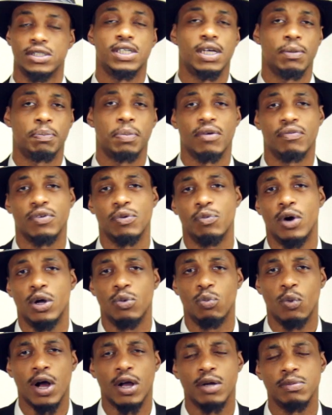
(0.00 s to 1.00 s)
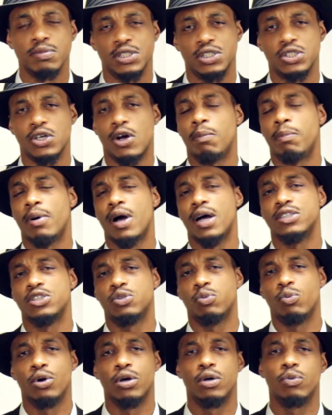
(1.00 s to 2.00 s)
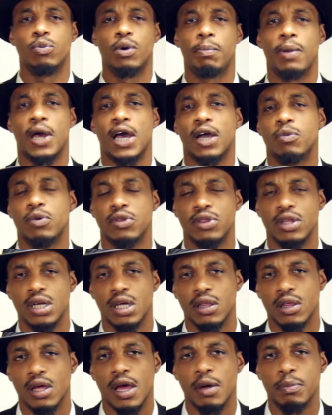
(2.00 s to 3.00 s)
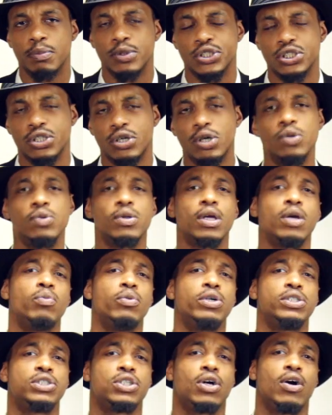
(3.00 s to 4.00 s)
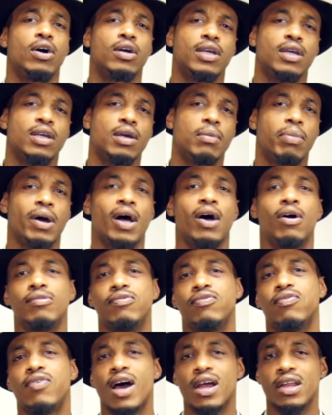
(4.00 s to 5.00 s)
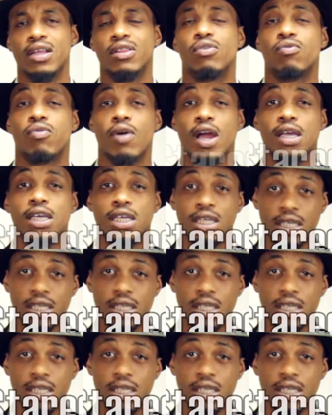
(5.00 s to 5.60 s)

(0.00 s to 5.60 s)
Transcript: up, everyone? Welcome to Talkbox World. We're back with another episode, and we're talking about finding the right